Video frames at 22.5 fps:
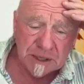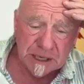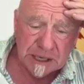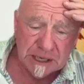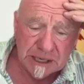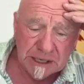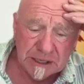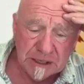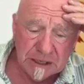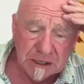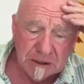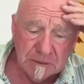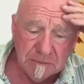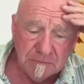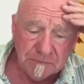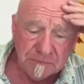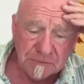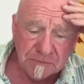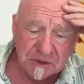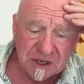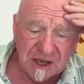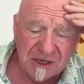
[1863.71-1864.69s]
And
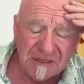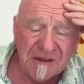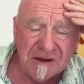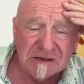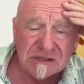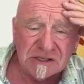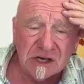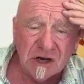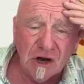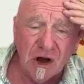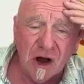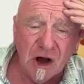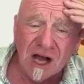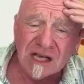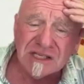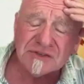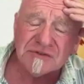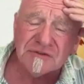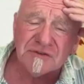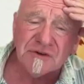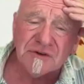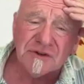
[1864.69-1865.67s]
there's a
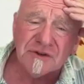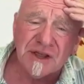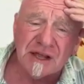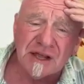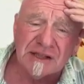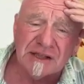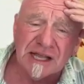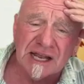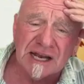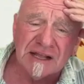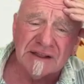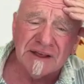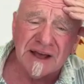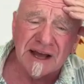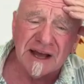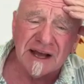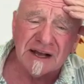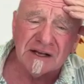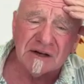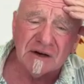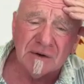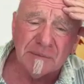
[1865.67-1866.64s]
cost for that, letting
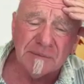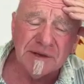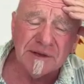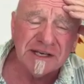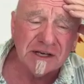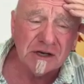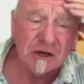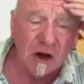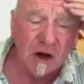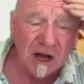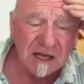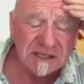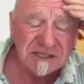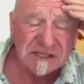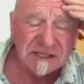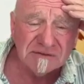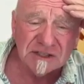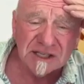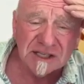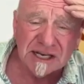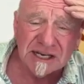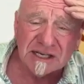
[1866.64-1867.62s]
that go. I mean, the
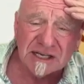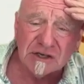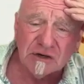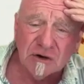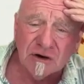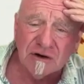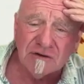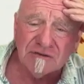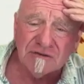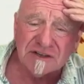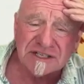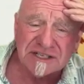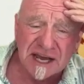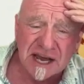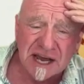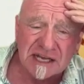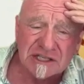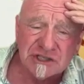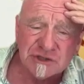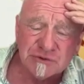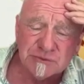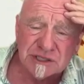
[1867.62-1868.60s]
cost of letting go of
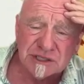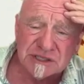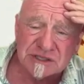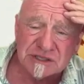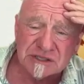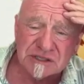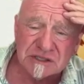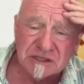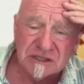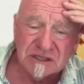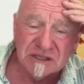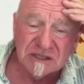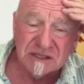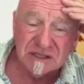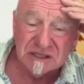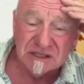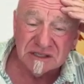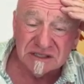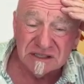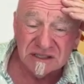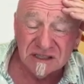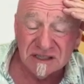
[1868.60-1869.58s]
attachments
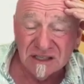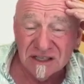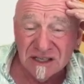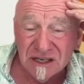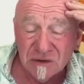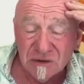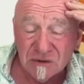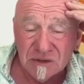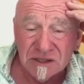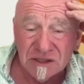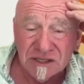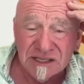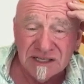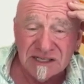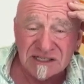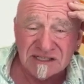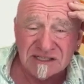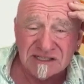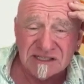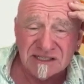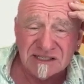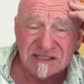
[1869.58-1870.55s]
literally
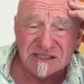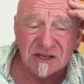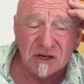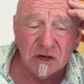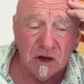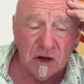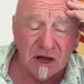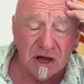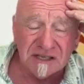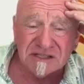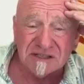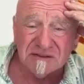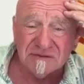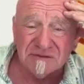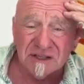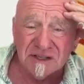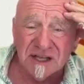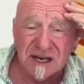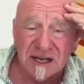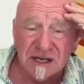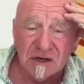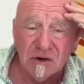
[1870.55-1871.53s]
is the cost
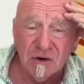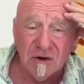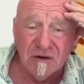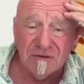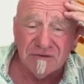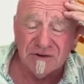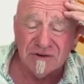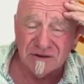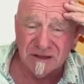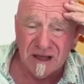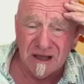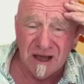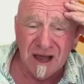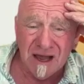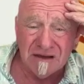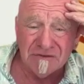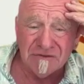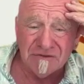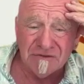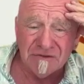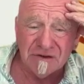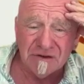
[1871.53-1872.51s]
of letting go of your
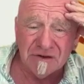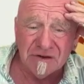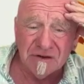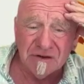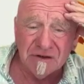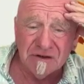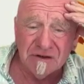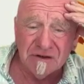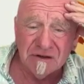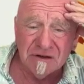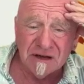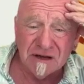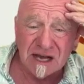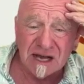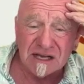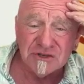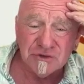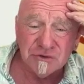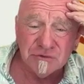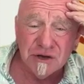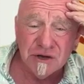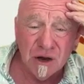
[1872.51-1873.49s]
life
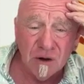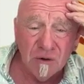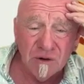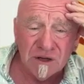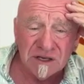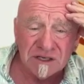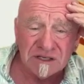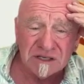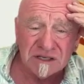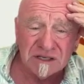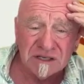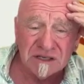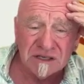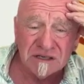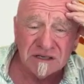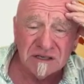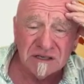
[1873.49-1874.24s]
as you know it.